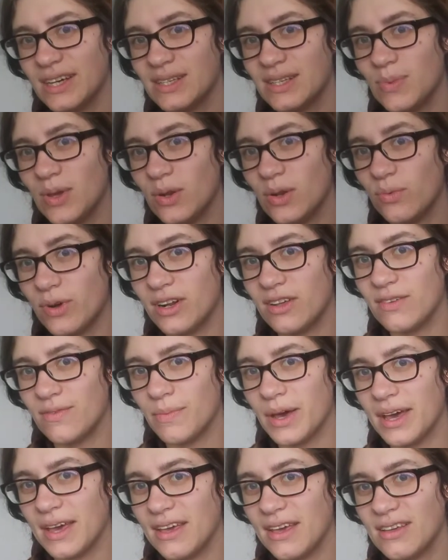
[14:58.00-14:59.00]
has been one of
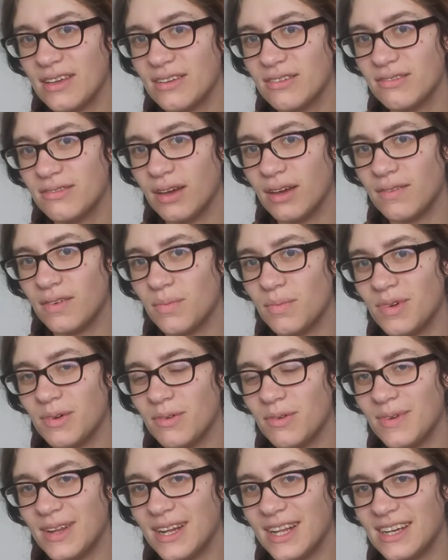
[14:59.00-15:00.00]
my favourite
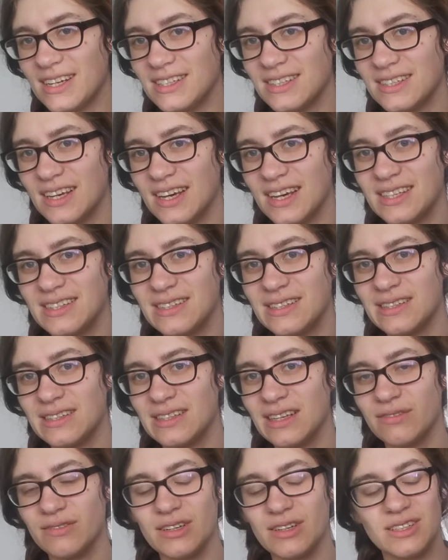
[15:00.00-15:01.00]
memorabilia designs
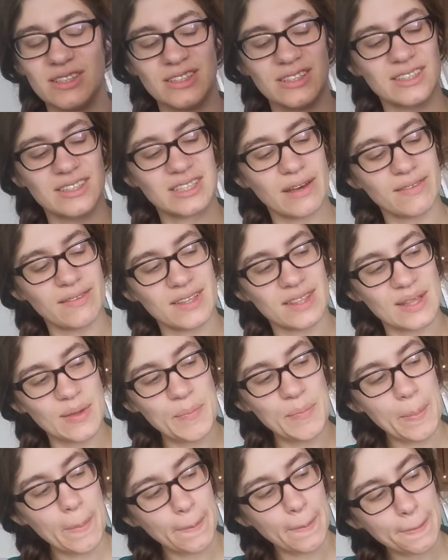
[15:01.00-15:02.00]
since I first discovered
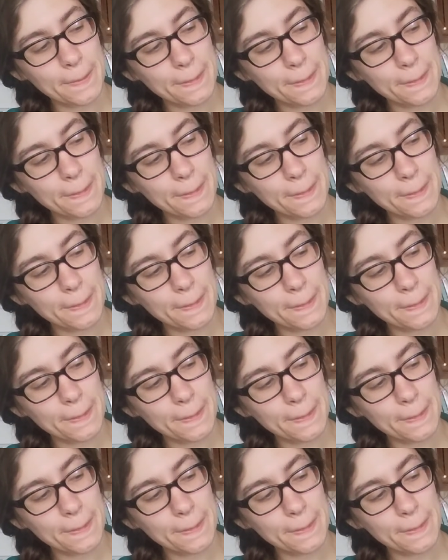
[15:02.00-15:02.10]
them.